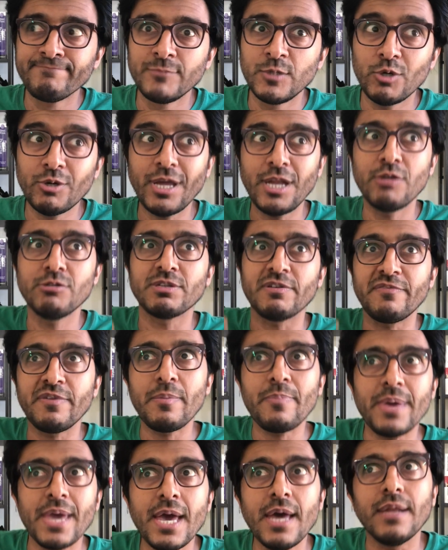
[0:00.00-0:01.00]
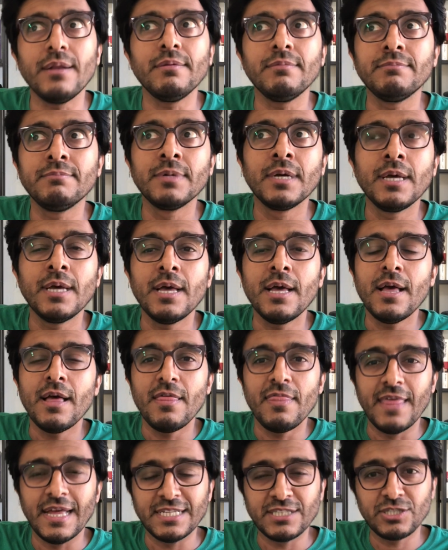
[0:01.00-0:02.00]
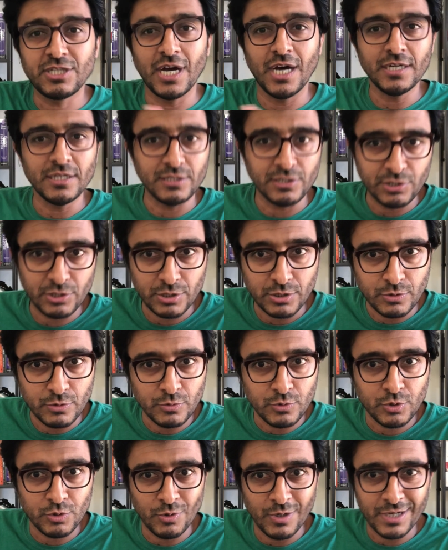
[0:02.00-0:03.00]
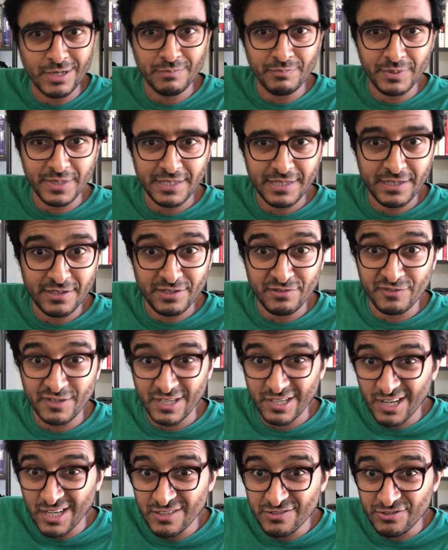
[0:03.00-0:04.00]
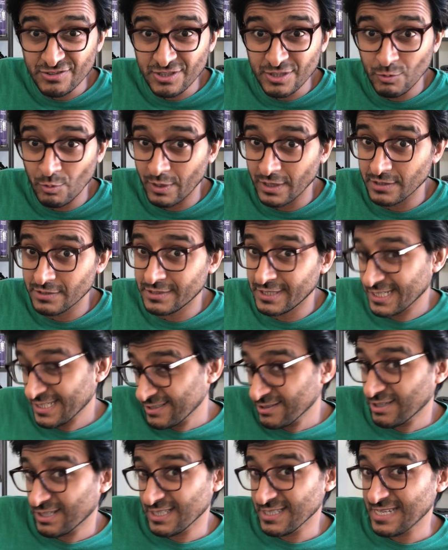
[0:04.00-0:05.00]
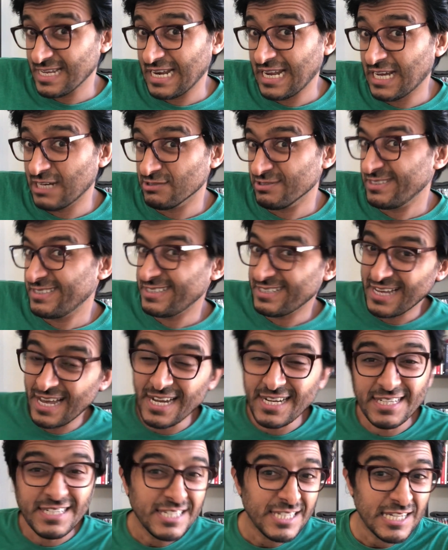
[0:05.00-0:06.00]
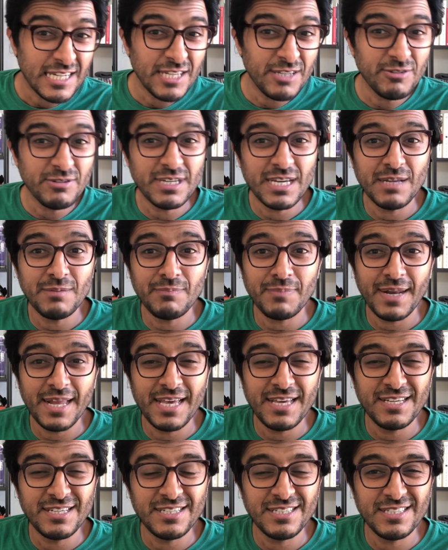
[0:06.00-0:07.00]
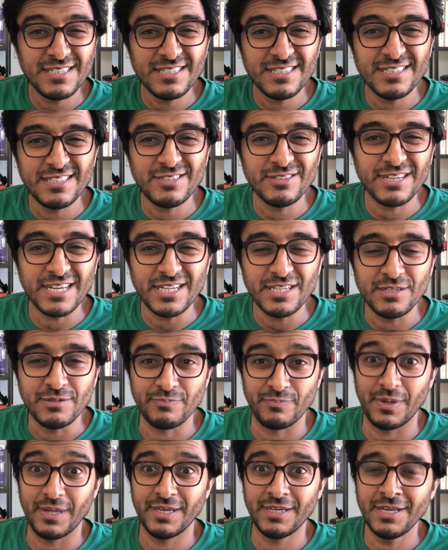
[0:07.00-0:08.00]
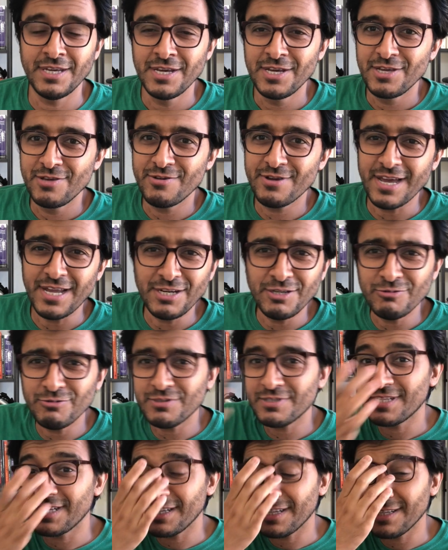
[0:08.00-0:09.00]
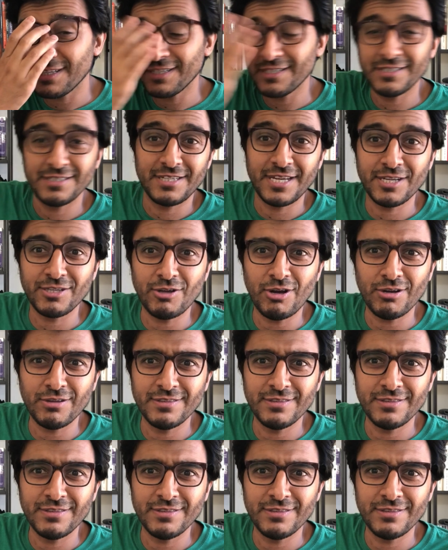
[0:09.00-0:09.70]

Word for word: You can use a V P N that tunnels you to a completely different country where TikTok is allowed. Technically, you can play, you can play, you can use the TikTok